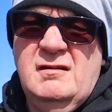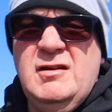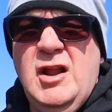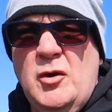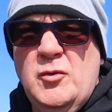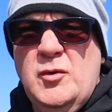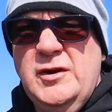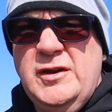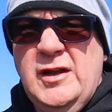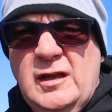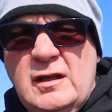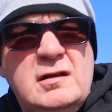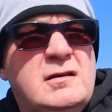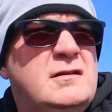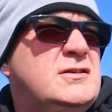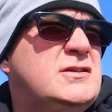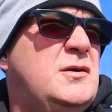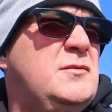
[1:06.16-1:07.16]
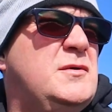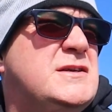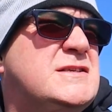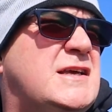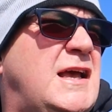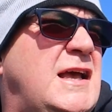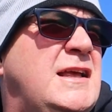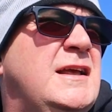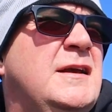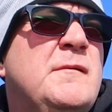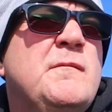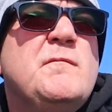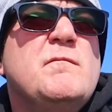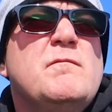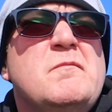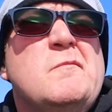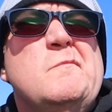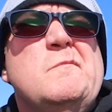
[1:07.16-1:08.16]
lowered, shall we say.
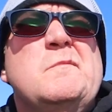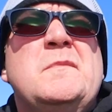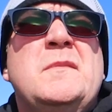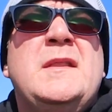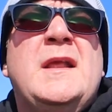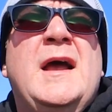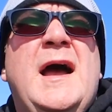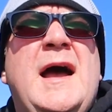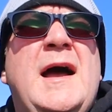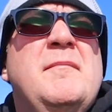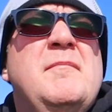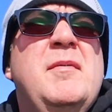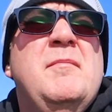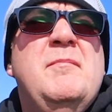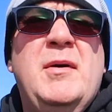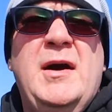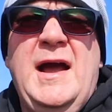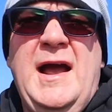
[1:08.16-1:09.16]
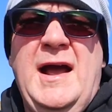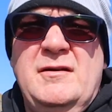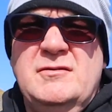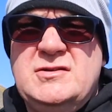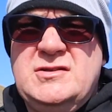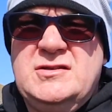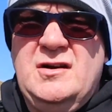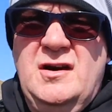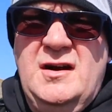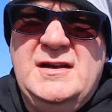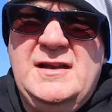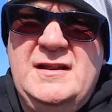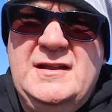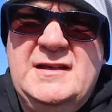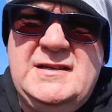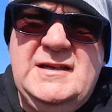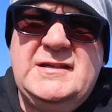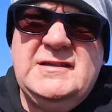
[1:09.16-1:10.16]
But outside in
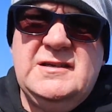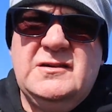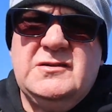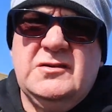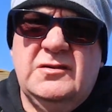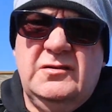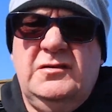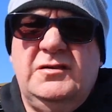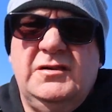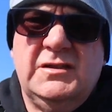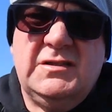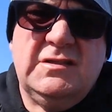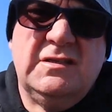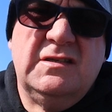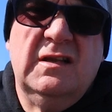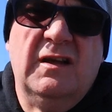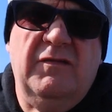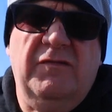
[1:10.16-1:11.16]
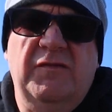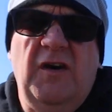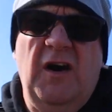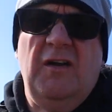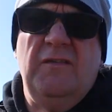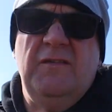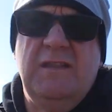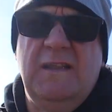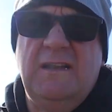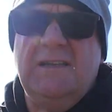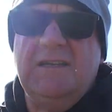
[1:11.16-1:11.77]
the distance, or afar in the